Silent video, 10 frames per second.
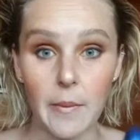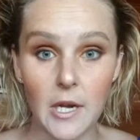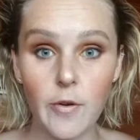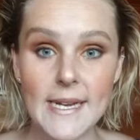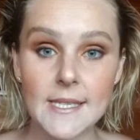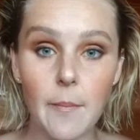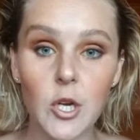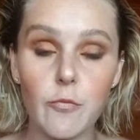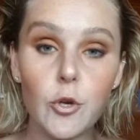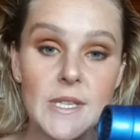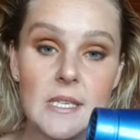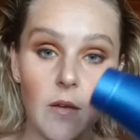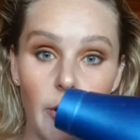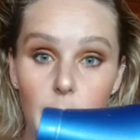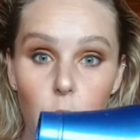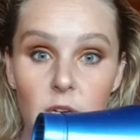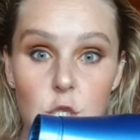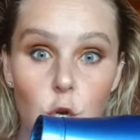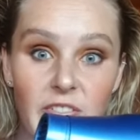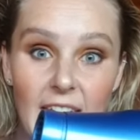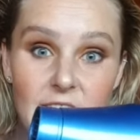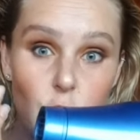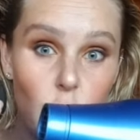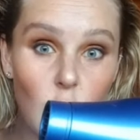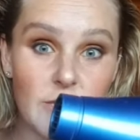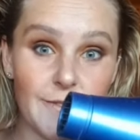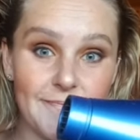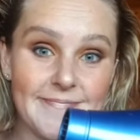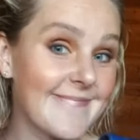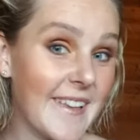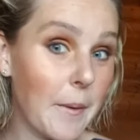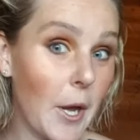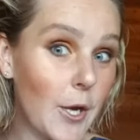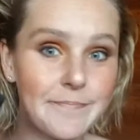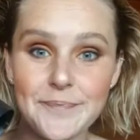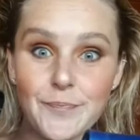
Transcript: Okay, we're going to create some body on the roots. Very important, don't forget your nozzle. Here